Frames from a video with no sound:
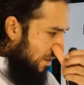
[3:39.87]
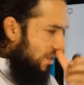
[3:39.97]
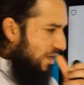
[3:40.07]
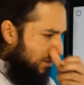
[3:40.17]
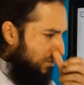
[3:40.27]

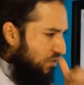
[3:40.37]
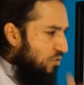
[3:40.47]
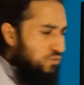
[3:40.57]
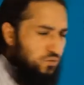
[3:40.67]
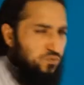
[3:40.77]
It has
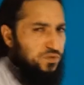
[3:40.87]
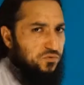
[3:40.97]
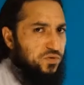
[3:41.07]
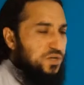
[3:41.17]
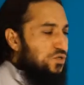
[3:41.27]
other rules
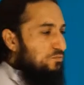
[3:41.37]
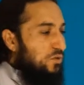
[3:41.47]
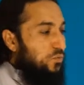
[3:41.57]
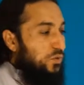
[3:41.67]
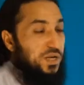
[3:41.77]
and regulation,
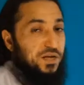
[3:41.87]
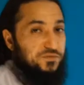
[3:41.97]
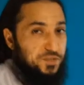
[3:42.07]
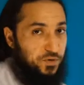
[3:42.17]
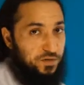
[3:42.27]
but we will
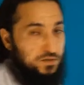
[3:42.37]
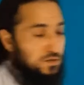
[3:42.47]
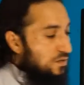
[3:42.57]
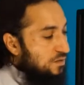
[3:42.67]
have separate